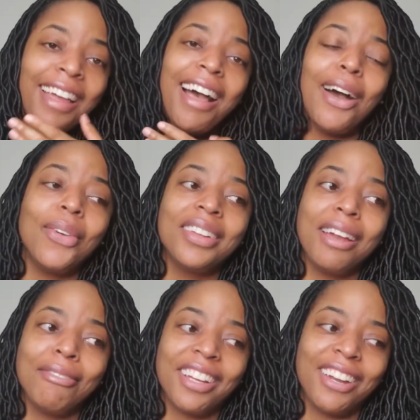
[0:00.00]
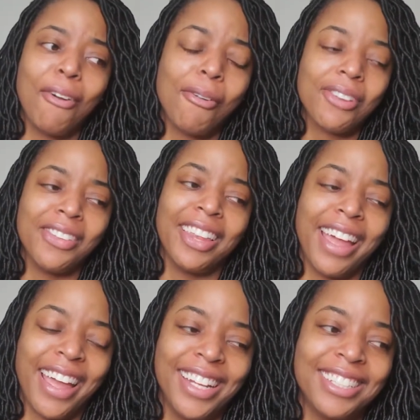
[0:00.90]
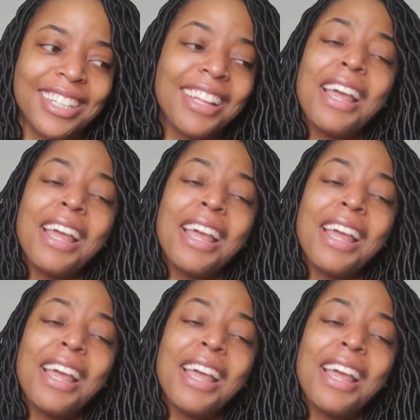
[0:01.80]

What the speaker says: I will never get over that.